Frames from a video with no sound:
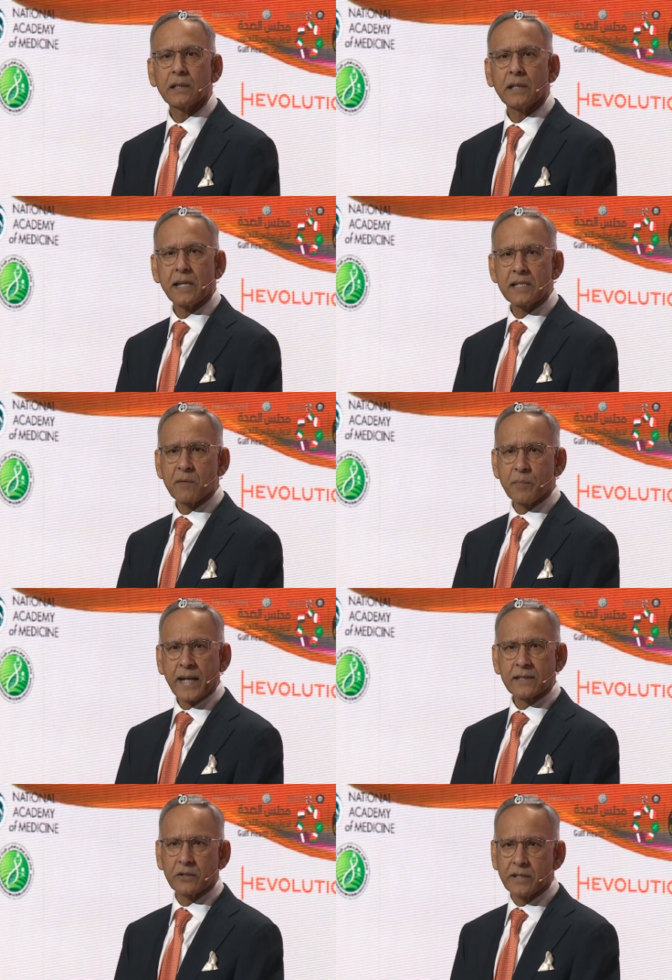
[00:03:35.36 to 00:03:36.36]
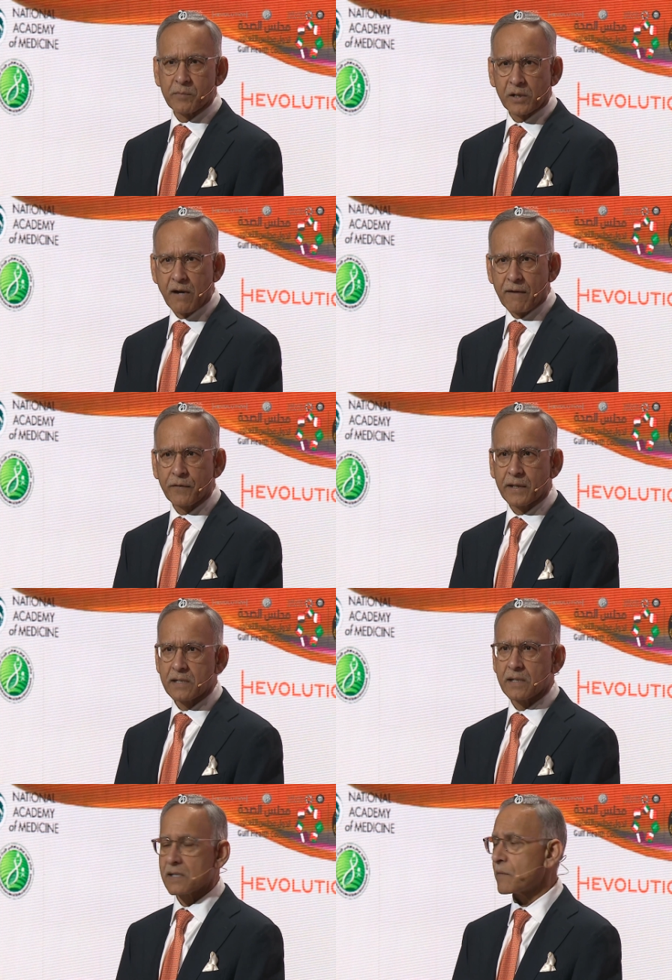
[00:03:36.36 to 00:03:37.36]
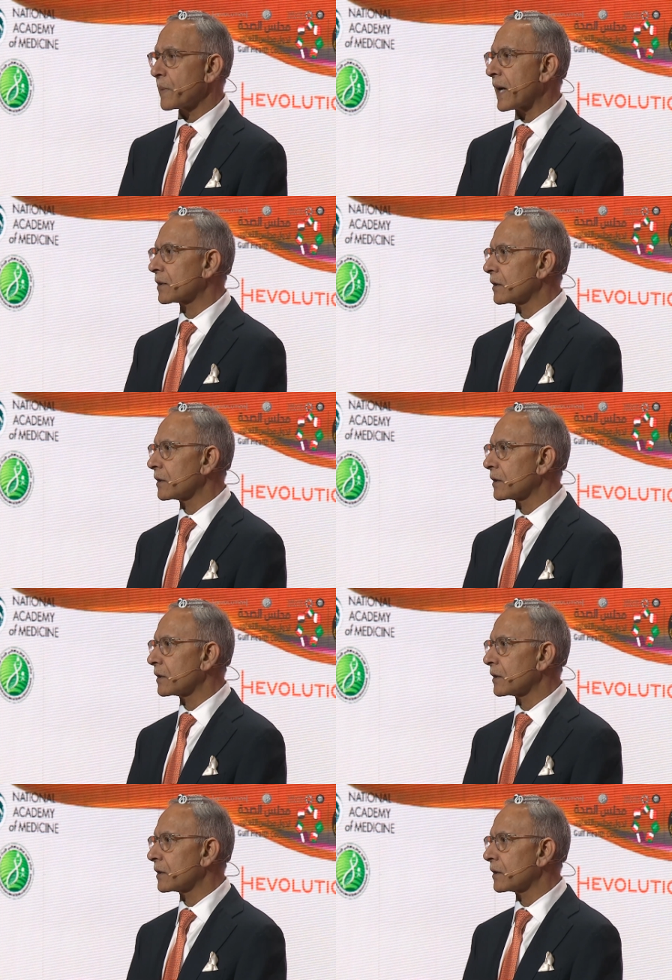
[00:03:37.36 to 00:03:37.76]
its impacts on demographics, its impact on